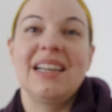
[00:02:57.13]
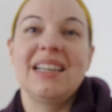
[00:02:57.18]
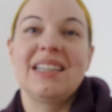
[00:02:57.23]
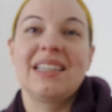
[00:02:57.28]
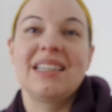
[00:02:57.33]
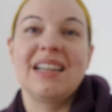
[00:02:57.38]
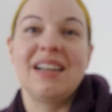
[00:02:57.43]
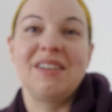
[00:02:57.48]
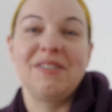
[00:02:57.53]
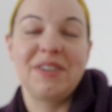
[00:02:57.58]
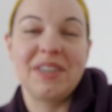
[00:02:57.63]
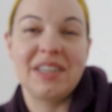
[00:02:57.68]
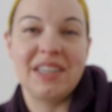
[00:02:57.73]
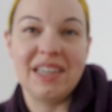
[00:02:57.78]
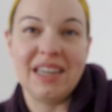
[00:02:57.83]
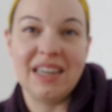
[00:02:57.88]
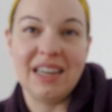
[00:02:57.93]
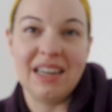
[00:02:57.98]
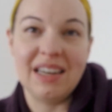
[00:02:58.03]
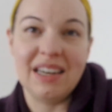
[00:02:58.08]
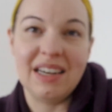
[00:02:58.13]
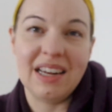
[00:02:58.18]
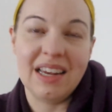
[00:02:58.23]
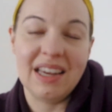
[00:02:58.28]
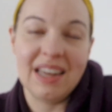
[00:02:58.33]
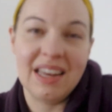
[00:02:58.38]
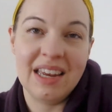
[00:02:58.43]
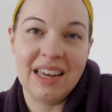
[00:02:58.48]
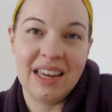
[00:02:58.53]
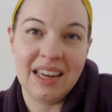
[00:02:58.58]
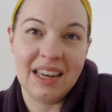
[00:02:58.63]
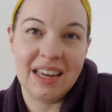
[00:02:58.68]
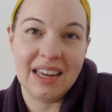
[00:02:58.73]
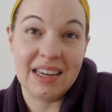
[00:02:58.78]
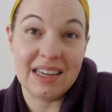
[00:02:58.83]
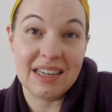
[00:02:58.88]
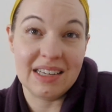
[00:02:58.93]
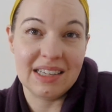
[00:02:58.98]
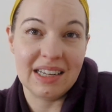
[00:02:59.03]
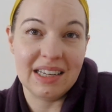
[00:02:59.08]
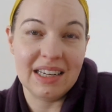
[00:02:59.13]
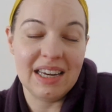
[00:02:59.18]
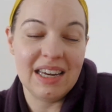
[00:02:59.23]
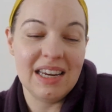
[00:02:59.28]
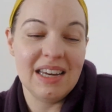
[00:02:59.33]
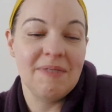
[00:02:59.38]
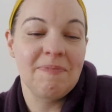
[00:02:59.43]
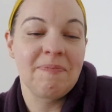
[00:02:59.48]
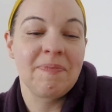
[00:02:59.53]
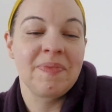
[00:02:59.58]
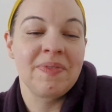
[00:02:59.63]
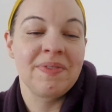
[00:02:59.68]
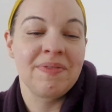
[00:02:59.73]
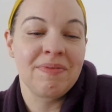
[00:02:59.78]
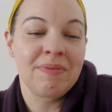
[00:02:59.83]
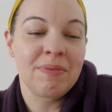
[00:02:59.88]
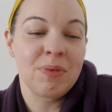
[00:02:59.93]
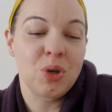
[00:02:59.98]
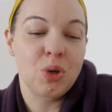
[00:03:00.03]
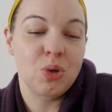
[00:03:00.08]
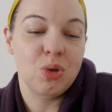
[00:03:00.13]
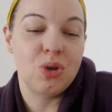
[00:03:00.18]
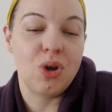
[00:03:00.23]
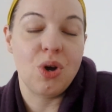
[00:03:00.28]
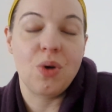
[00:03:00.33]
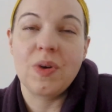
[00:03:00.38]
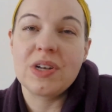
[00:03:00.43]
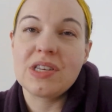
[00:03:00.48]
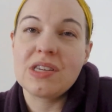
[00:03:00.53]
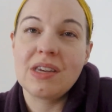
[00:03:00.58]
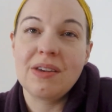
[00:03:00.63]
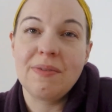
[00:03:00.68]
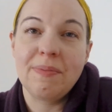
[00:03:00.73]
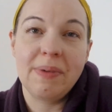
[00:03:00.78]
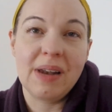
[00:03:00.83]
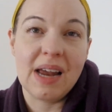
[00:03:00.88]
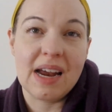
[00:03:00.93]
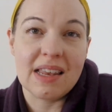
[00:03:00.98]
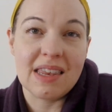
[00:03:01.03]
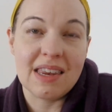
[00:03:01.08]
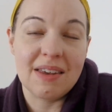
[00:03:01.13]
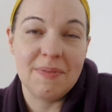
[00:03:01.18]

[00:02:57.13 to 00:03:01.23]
self-seed easily. So once you plant